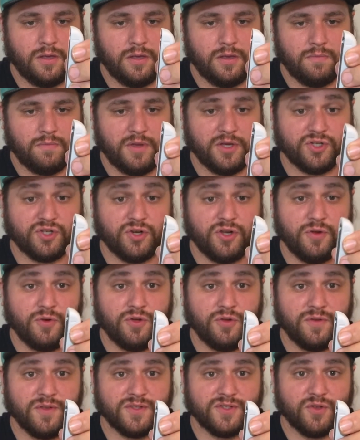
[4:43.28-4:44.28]
Make sure you
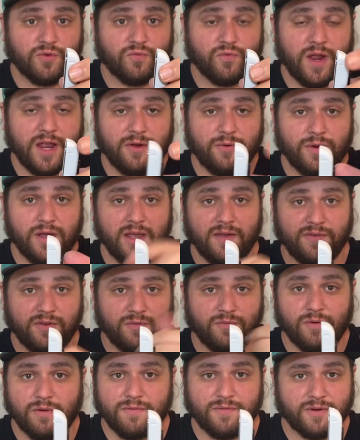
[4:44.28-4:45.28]
do this the right way. If you
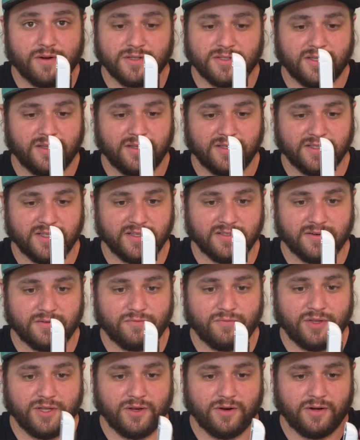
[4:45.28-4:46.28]
reverse it, these things are
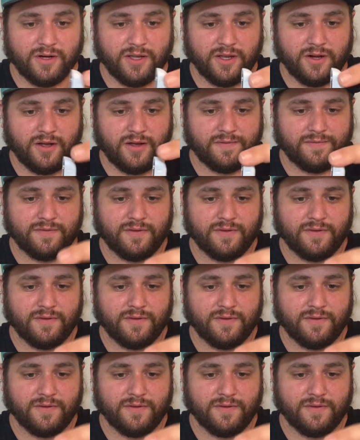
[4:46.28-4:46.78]
really hard to get off.